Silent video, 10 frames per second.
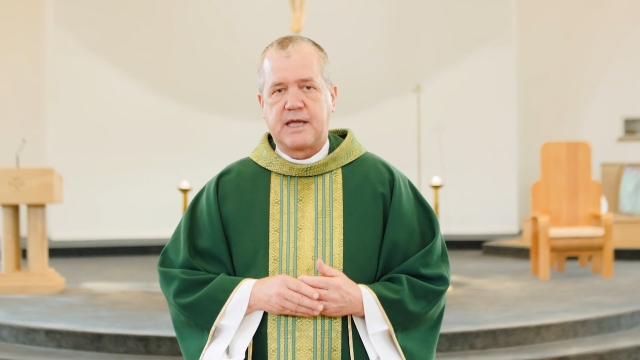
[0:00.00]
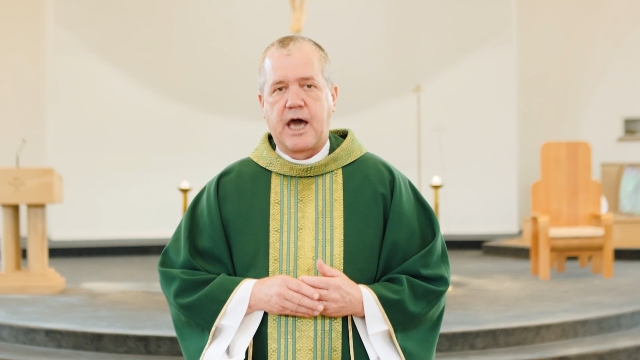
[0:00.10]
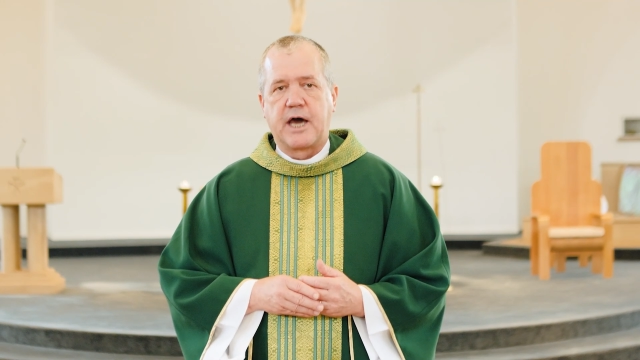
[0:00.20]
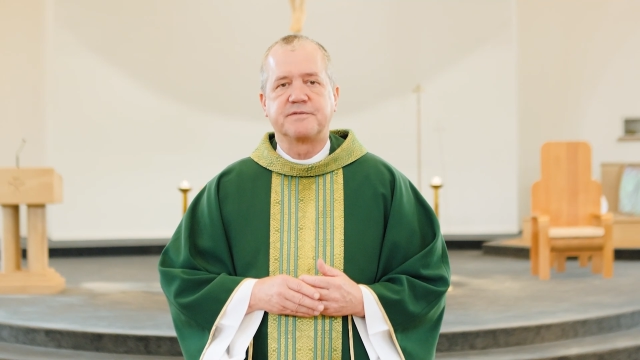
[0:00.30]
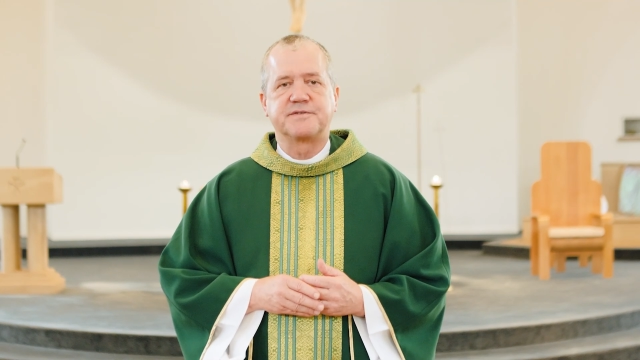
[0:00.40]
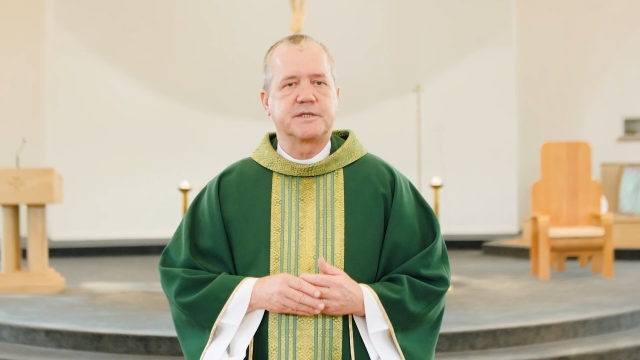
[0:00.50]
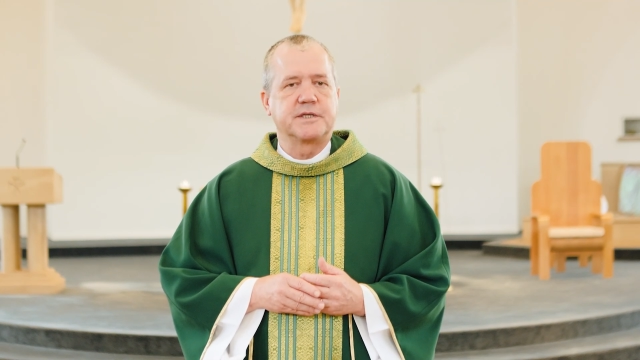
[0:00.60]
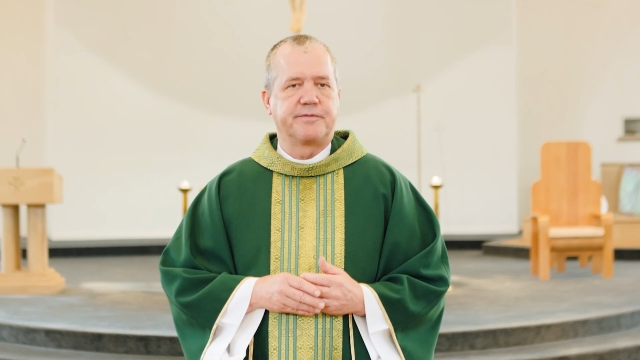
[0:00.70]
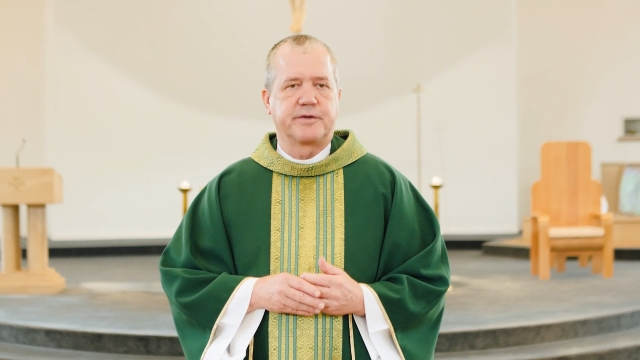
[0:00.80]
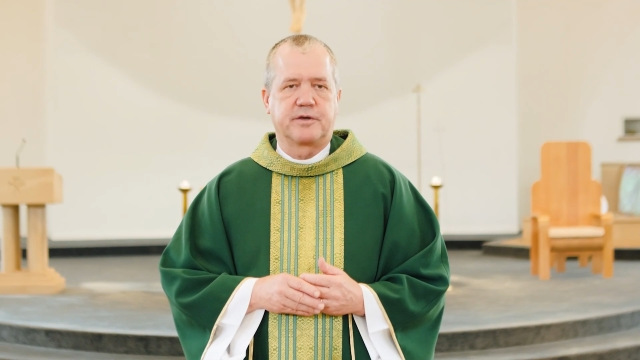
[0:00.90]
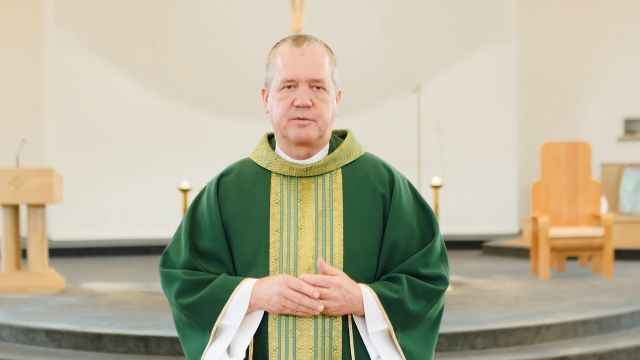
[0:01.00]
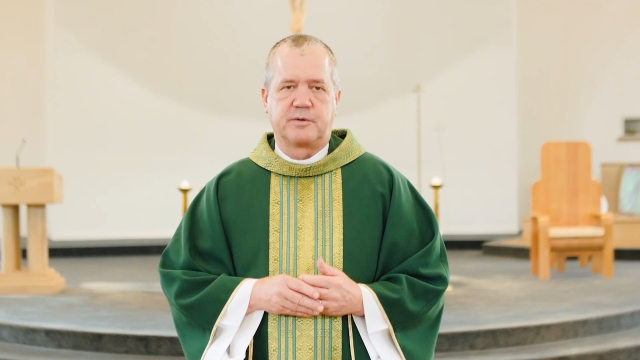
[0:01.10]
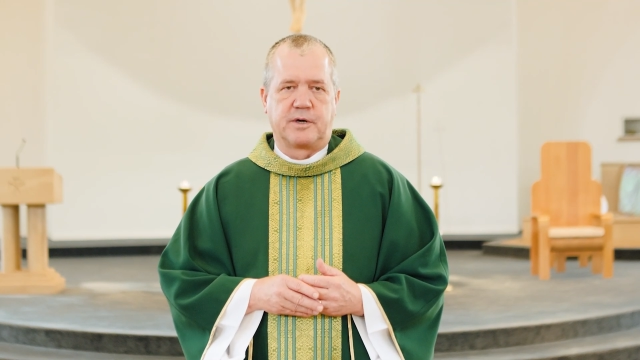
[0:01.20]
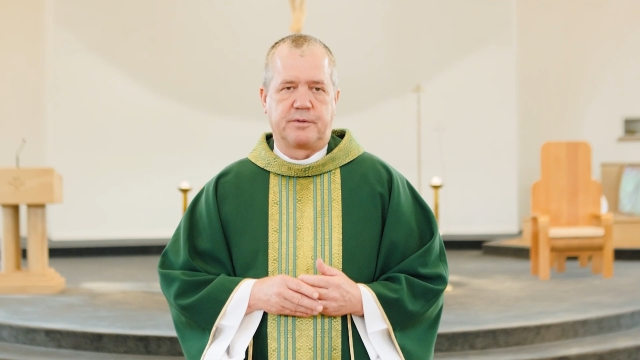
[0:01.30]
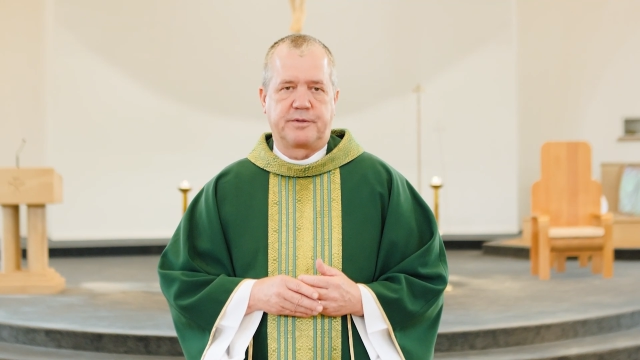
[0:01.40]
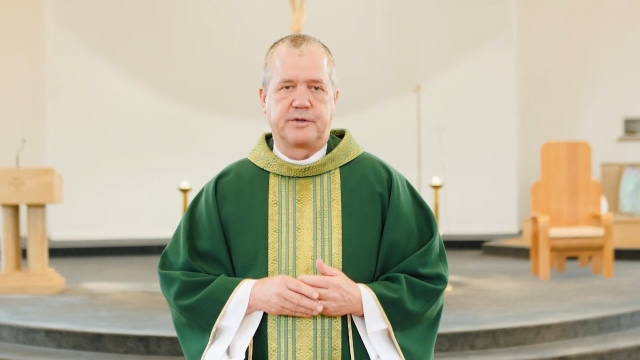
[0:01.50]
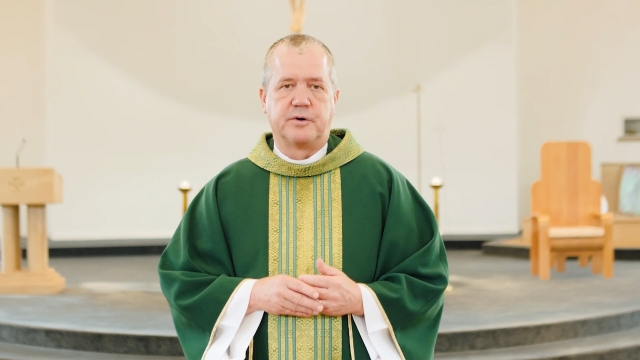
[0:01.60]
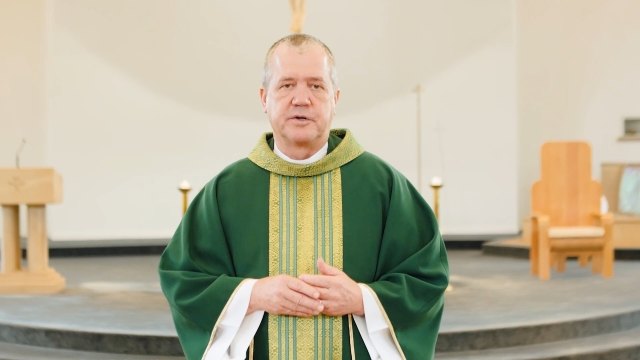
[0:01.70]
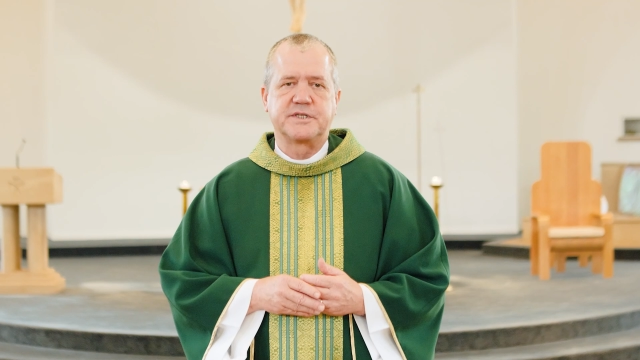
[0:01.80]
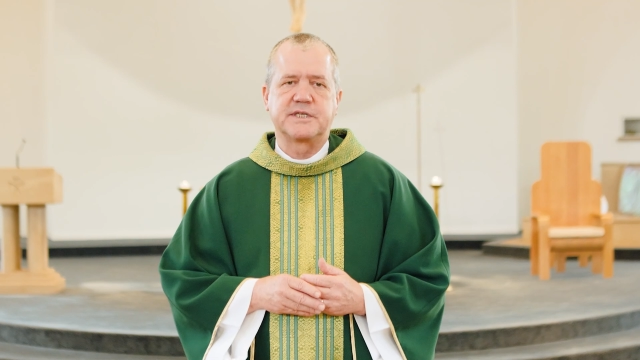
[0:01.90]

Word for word: out of significant wealth in order